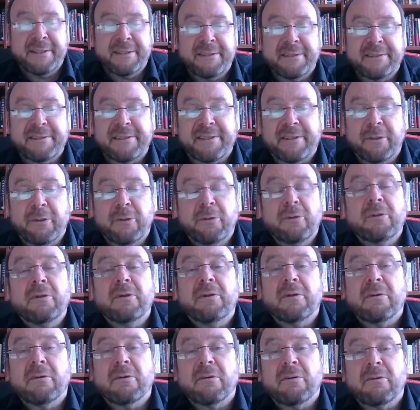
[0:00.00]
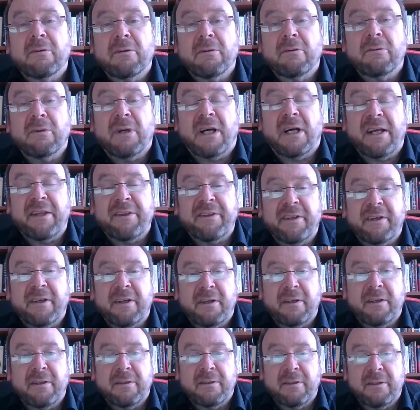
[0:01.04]
So
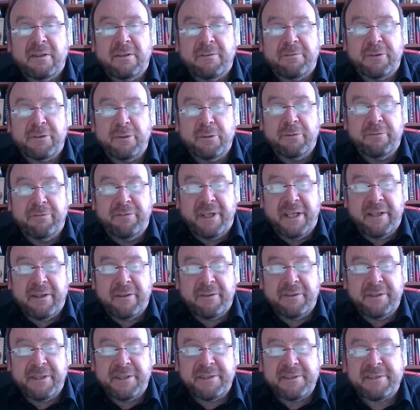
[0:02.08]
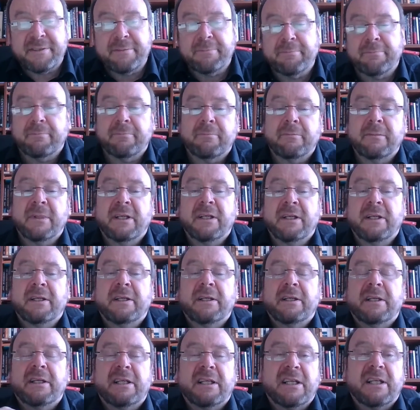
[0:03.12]
rather a few variants,
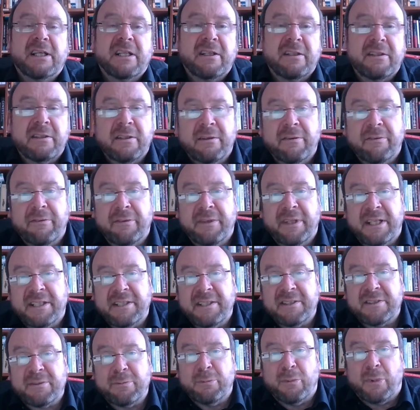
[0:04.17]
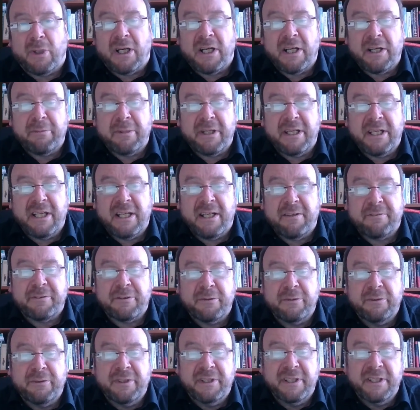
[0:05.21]
and that is why we have
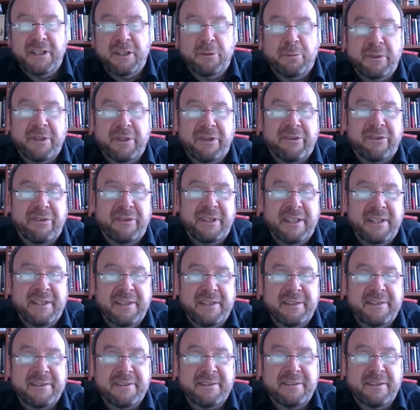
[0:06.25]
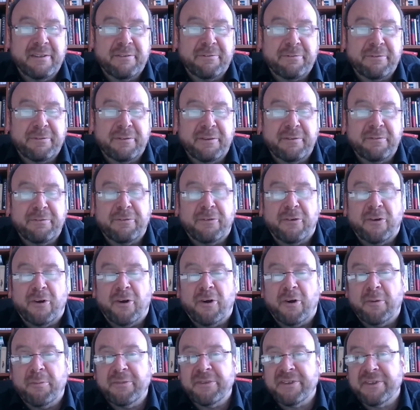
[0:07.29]
to deal with these different
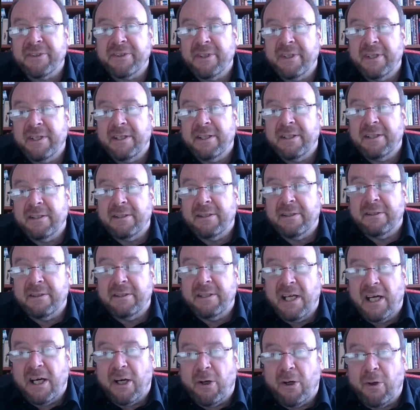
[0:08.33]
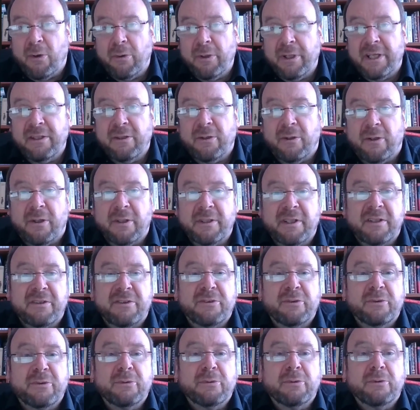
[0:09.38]
forms now in order
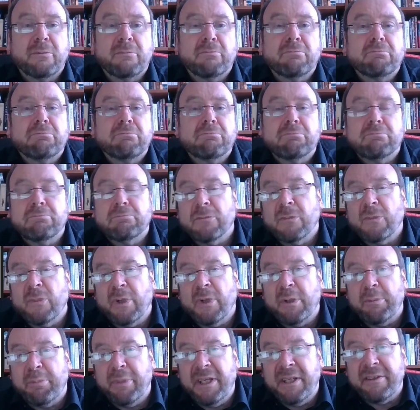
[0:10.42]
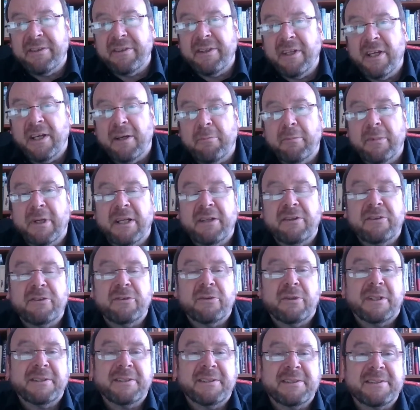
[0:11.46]
to repeat them and to
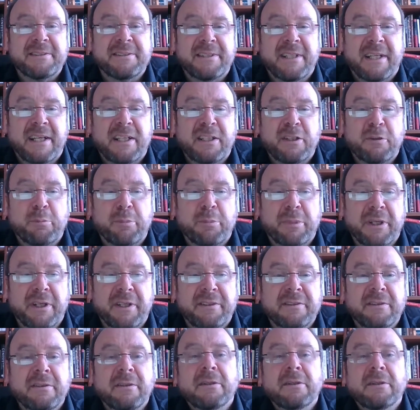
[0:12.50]
understand a bit